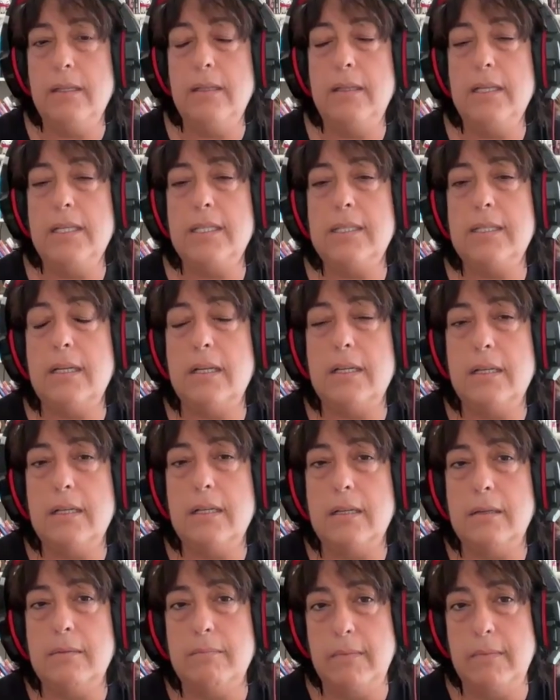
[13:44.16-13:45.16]
In
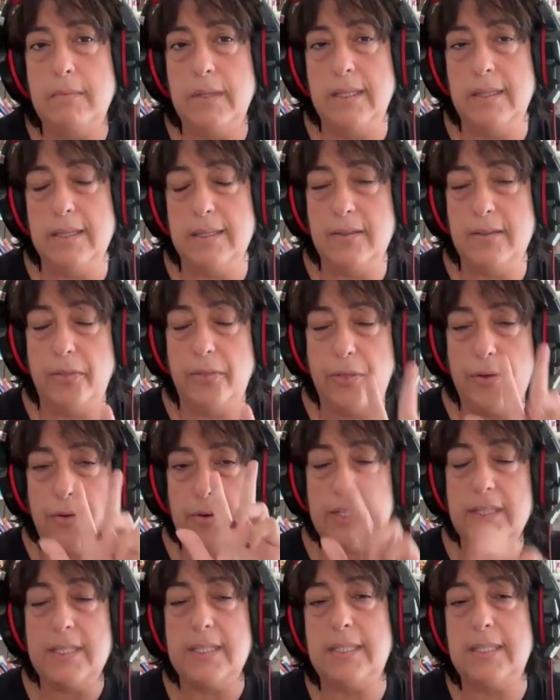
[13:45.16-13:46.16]
the
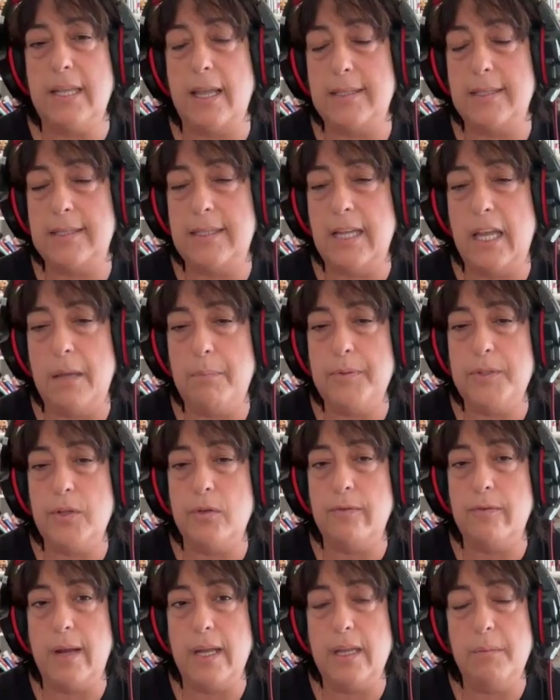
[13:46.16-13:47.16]
third steps
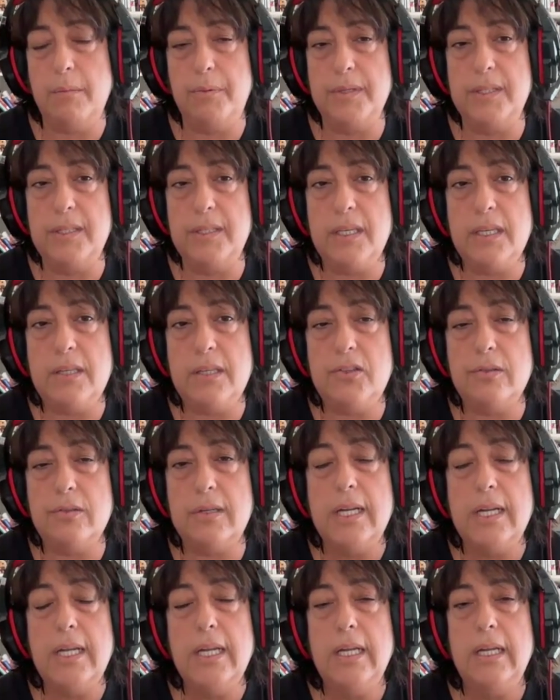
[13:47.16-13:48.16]
of my
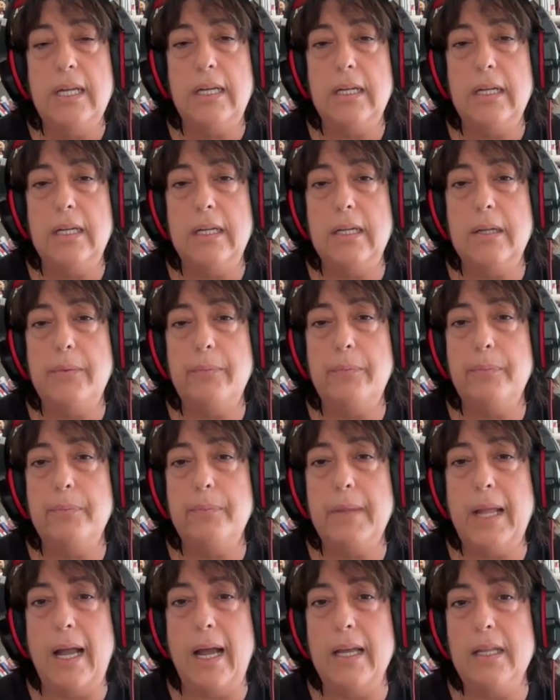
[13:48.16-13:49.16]
procedure,
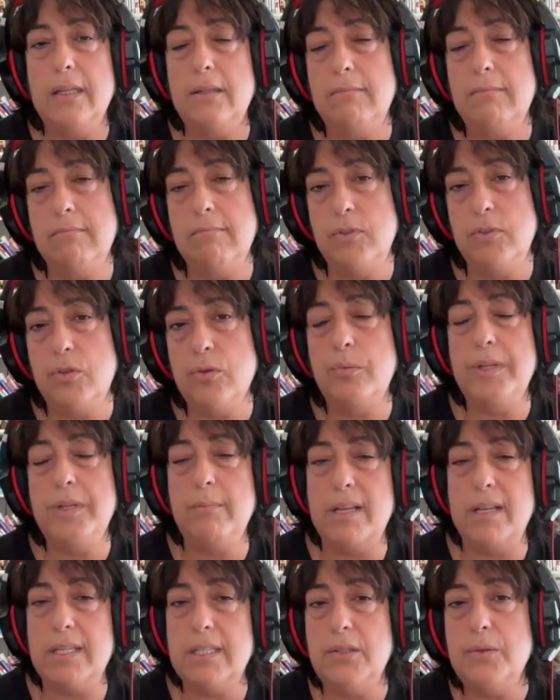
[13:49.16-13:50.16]
I do with
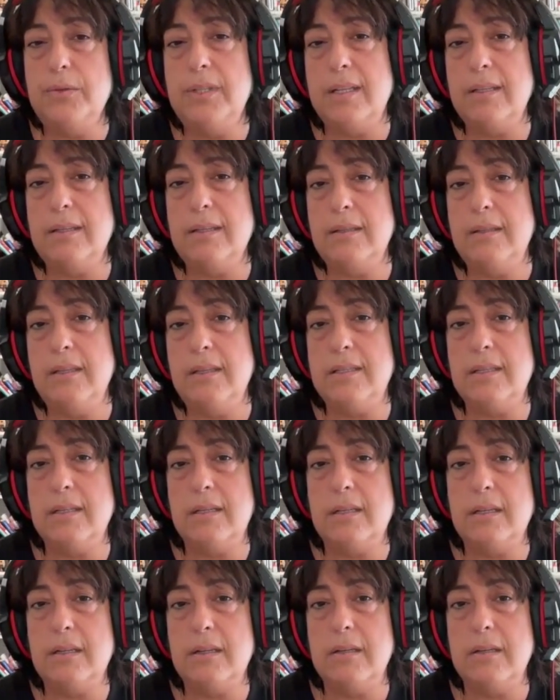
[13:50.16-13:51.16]
my student this
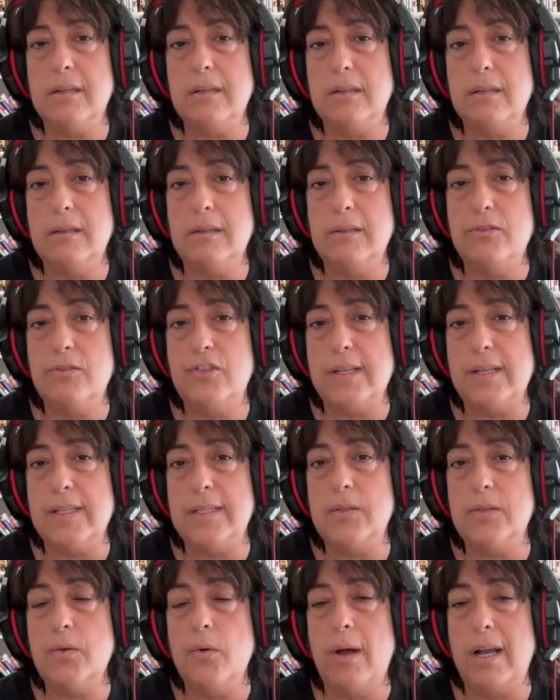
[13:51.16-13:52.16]

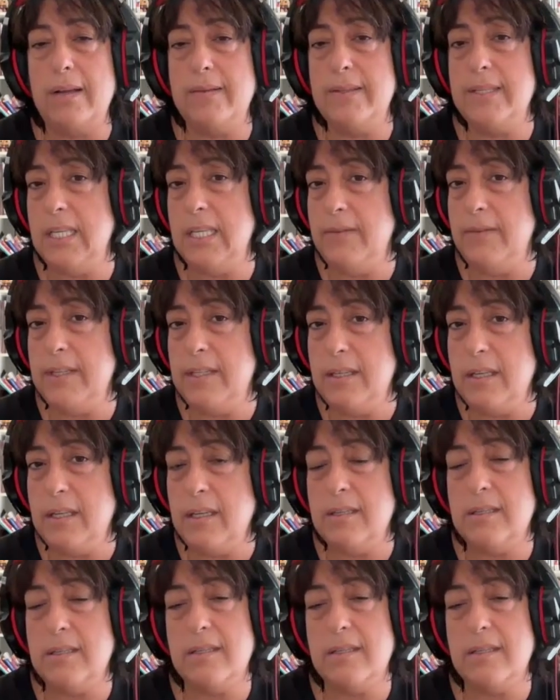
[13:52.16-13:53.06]
jigsaw activity.